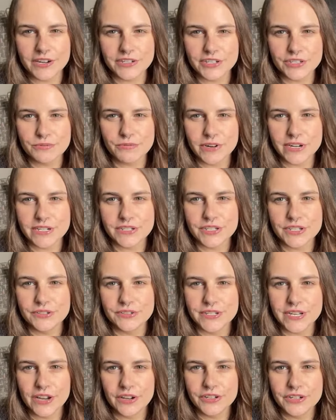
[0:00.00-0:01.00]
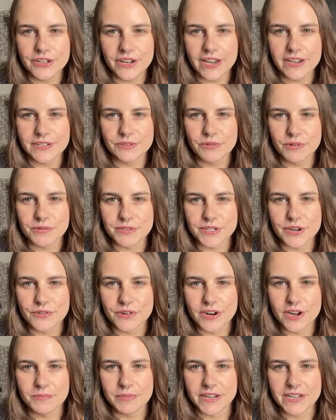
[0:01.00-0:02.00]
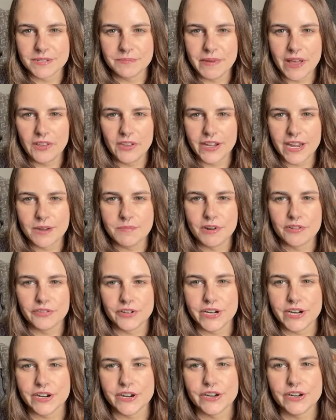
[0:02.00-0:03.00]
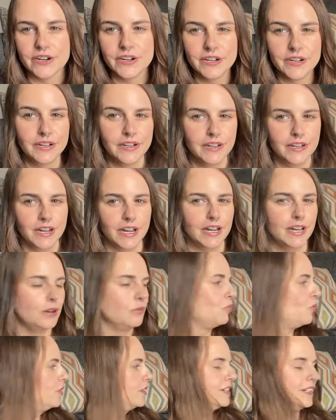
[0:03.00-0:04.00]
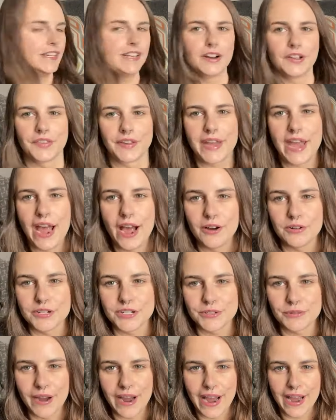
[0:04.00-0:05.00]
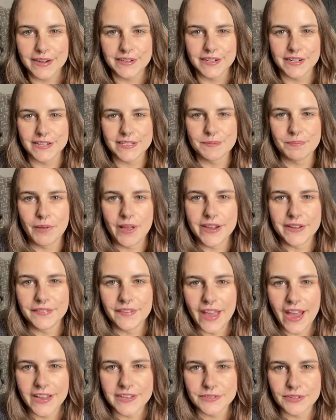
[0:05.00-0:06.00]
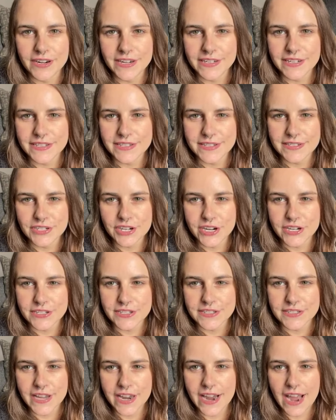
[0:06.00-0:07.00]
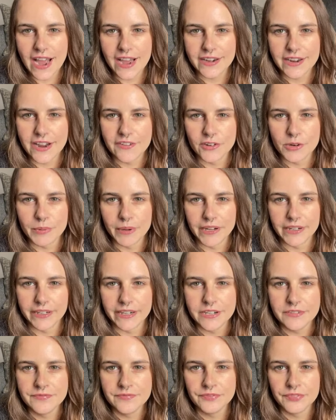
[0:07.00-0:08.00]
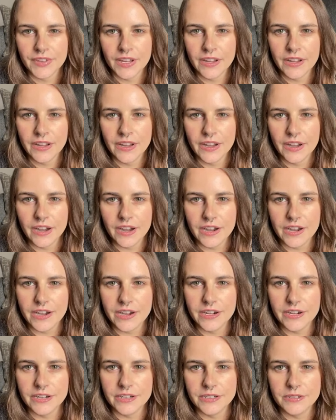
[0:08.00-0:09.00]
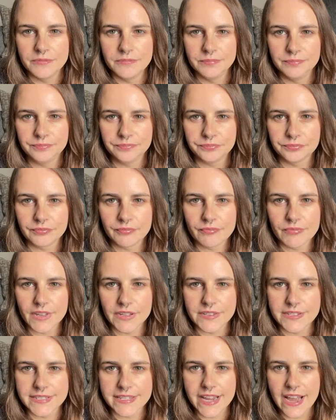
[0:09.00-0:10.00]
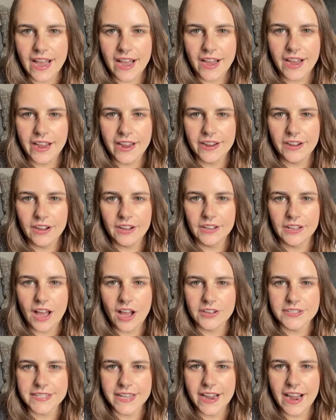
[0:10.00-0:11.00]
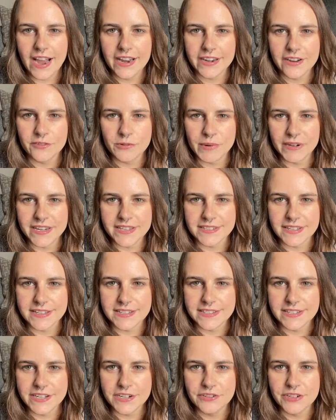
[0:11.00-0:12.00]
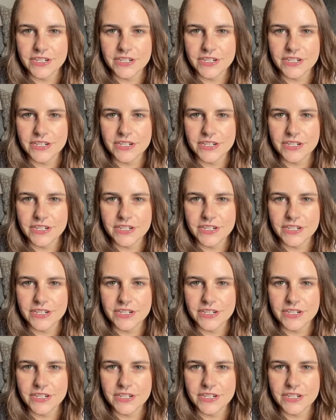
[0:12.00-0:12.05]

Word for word: I just wanted to tell you guys what was going on because Bella came over here uh, wanting to get on the couch, so I had to explain that. So I didn't get the chance to say hi to everybody. Um, let's see. Hi, I'll say hi to everybody as I see you.